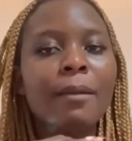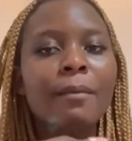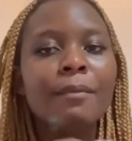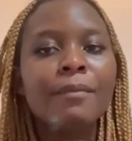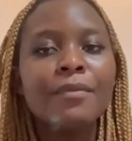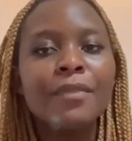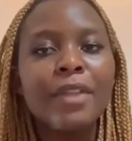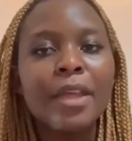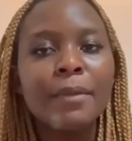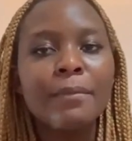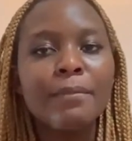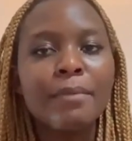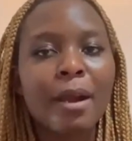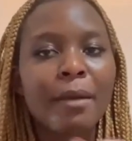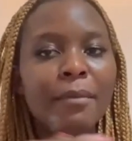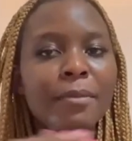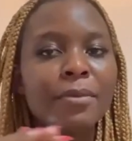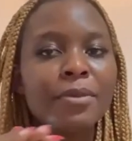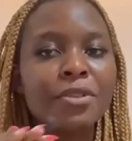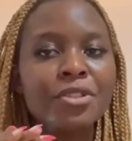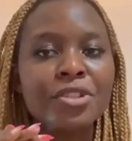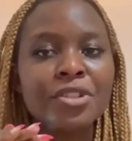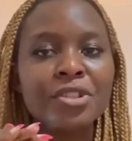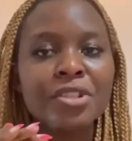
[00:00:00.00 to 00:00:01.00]
They
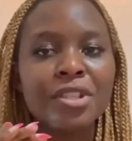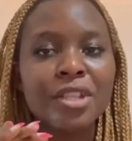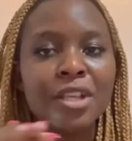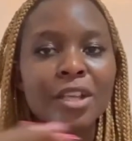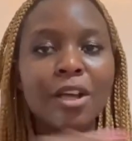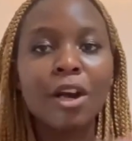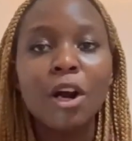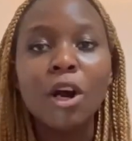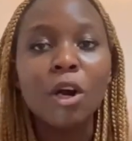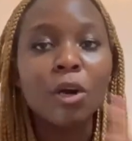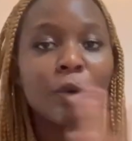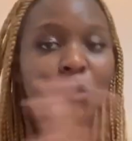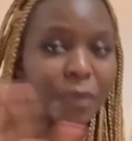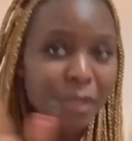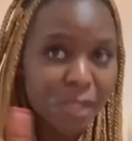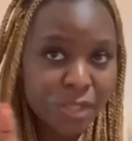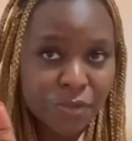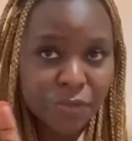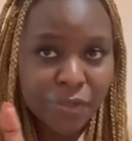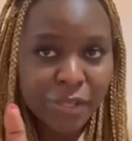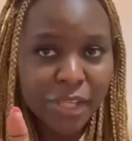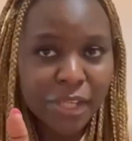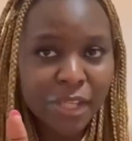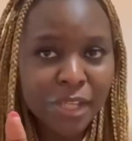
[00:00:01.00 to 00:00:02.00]
probably just stick only
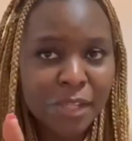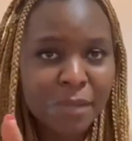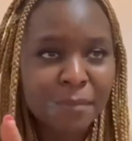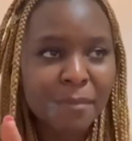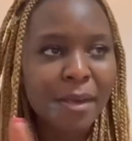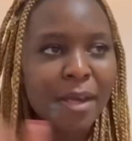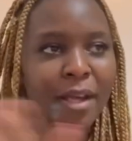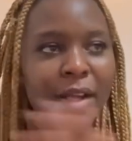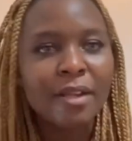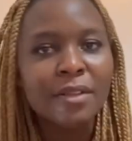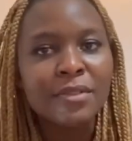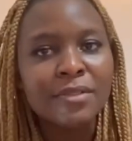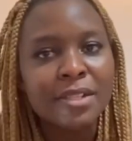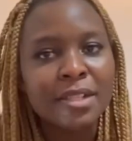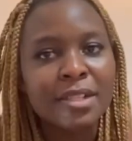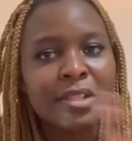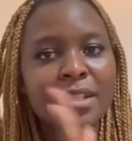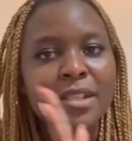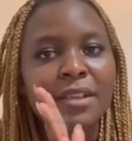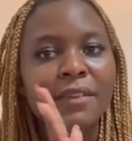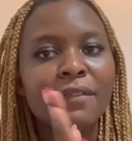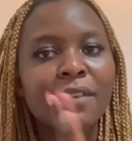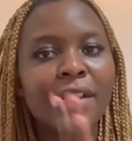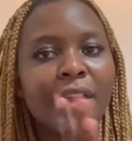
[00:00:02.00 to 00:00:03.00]
to emails and
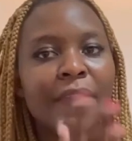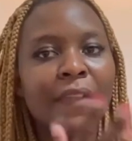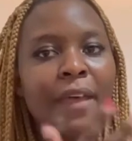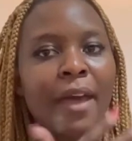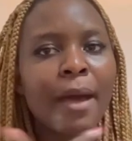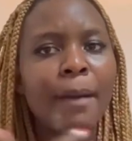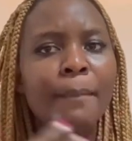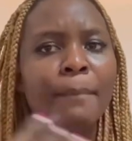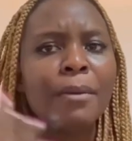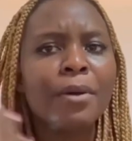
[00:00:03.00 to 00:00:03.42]
stuff like that.